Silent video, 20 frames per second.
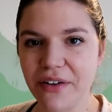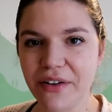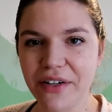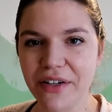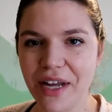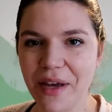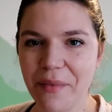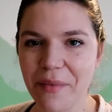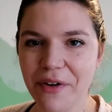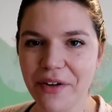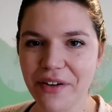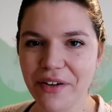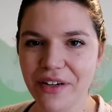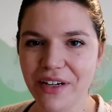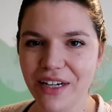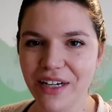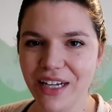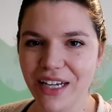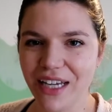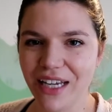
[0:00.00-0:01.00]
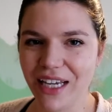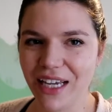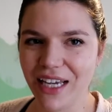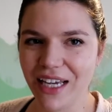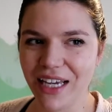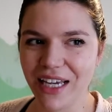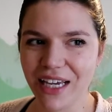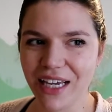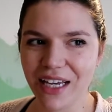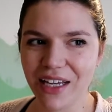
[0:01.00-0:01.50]
out her diaper
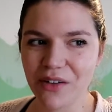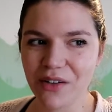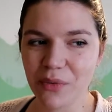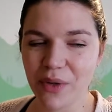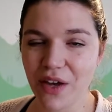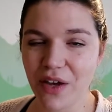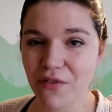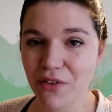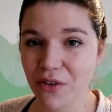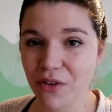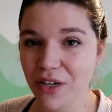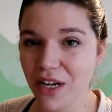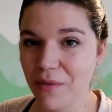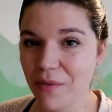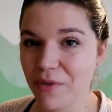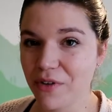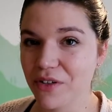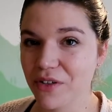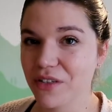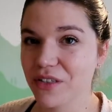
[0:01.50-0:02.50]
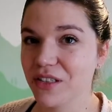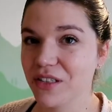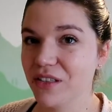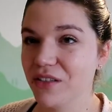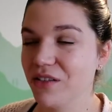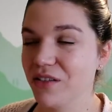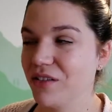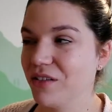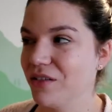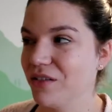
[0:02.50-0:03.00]
and we have no diapers,
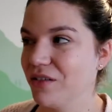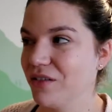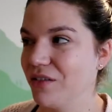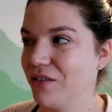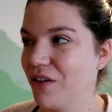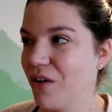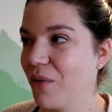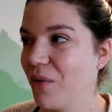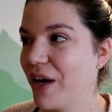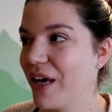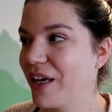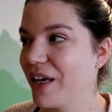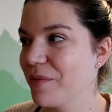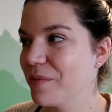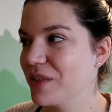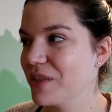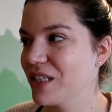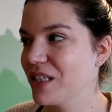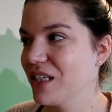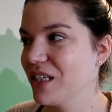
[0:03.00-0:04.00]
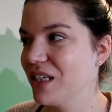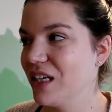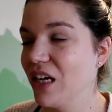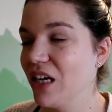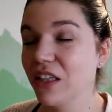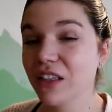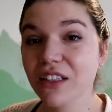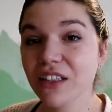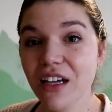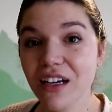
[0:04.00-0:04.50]
no wipes,
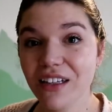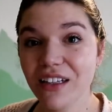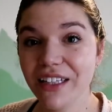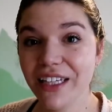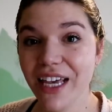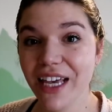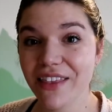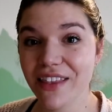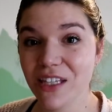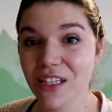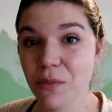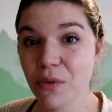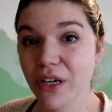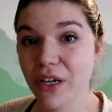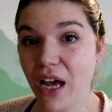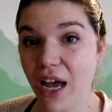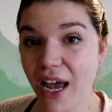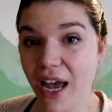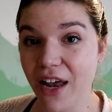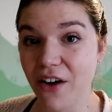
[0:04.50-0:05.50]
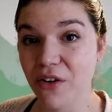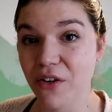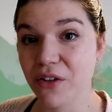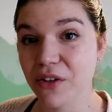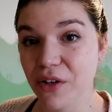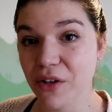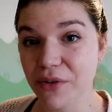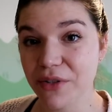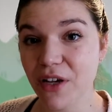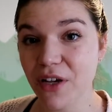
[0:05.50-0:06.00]
Luckily at this point I had her
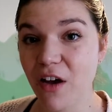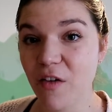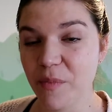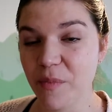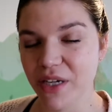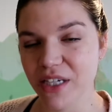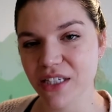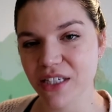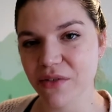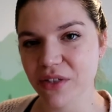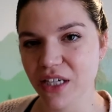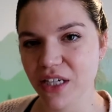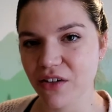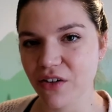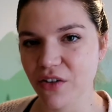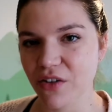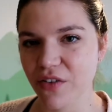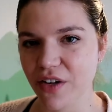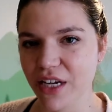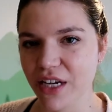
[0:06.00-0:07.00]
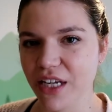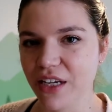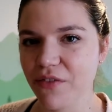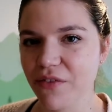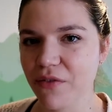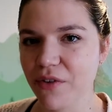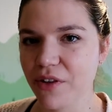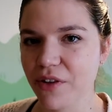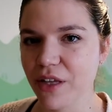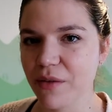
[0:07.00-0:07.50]
clothes off because I was getting her ready
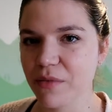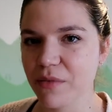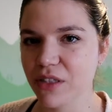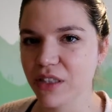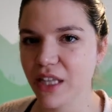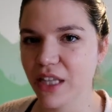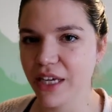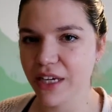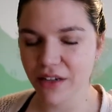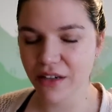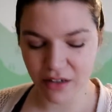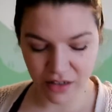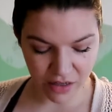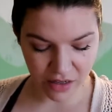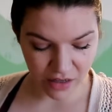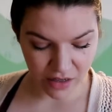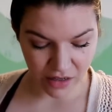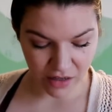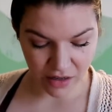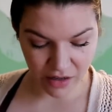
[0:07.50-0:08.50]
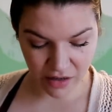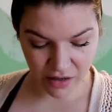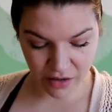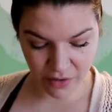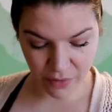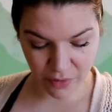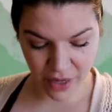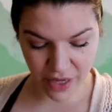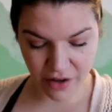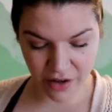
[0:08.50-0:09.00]
for them to like
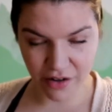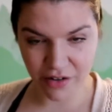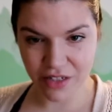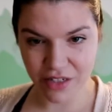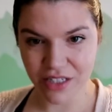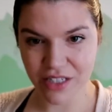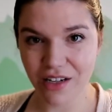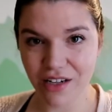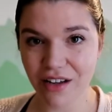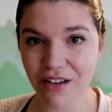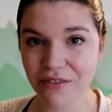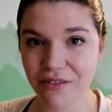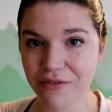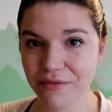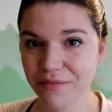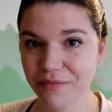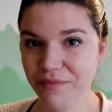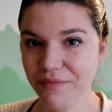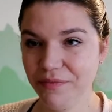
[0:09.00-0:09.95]
uh, weigh her and stuff.